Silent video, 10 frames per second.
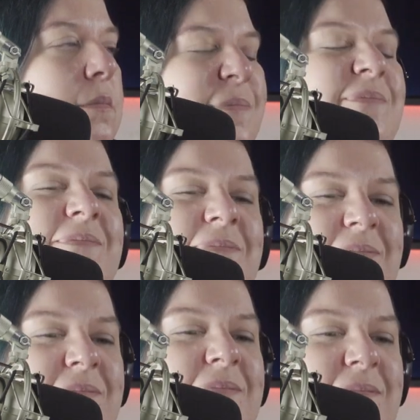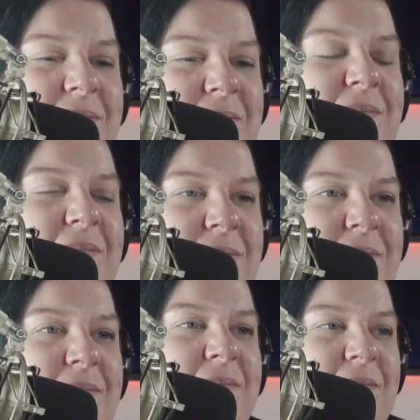And I just wanted the
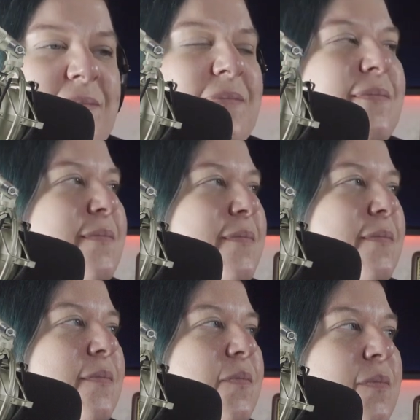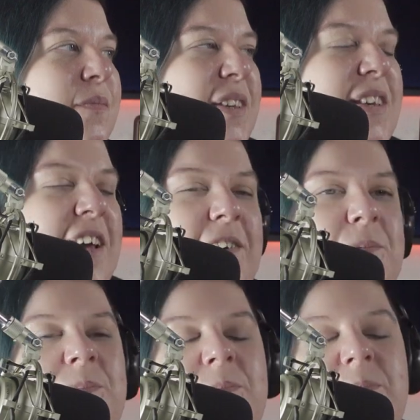crowd to chant Die
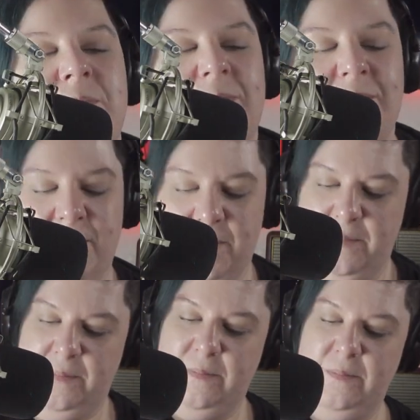with the orchestra there,